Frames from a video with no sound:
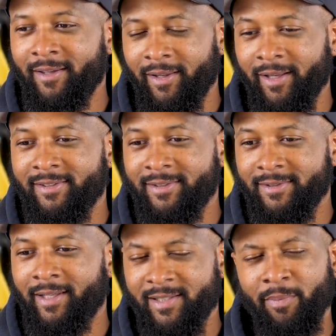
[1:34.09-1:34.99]

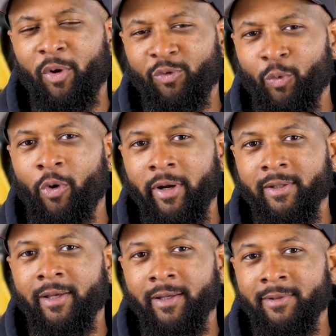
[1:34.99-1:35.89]
that's, that's the most rewarding
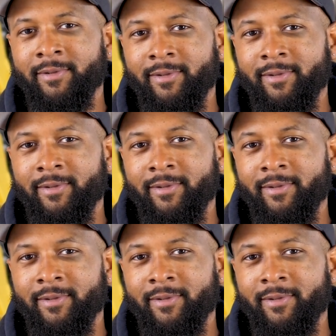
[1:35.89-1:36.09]
thing.